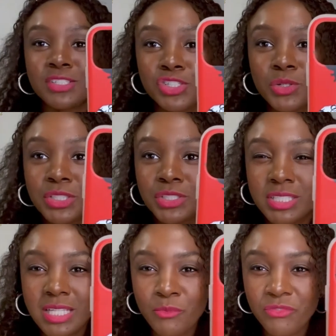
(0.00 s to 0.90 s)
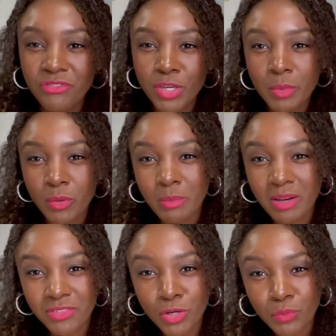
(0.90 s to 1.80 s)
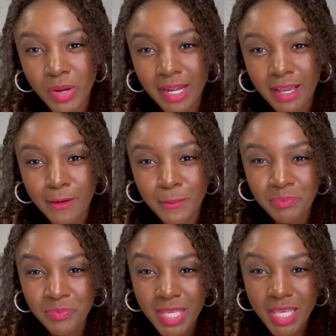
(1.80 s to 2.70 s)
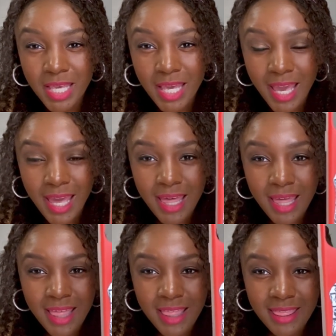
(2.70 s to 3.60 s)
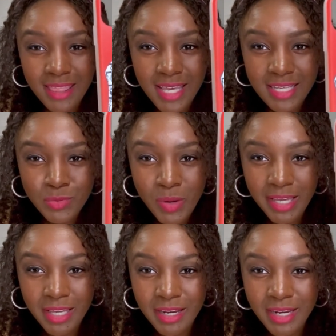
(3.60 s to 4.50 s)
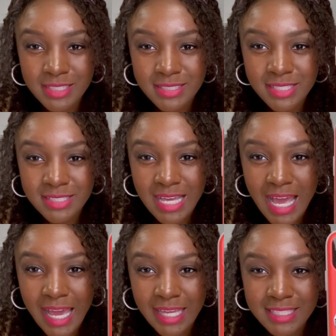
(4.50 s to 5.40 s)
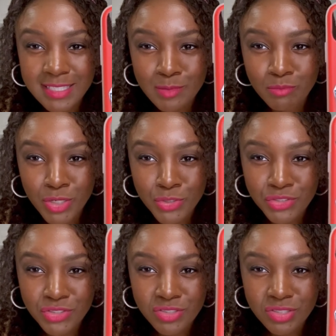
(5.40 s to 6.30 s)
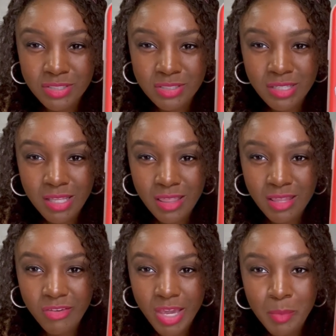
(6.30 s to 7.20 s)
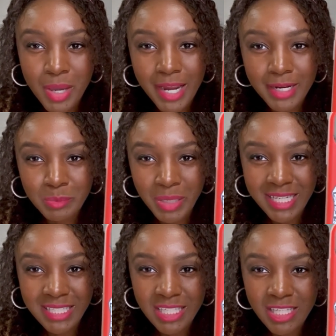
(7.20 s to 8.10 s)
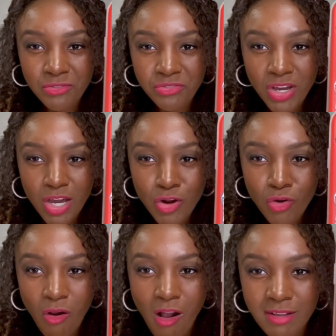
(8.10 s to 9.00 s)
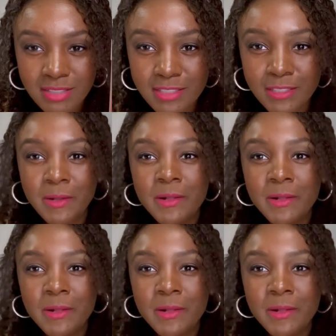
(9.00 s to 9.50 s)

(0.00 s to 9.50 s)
to show it to you because I'm filming with my phone right now. This right here is a design. This is Merce the Vampire by Keith Cross.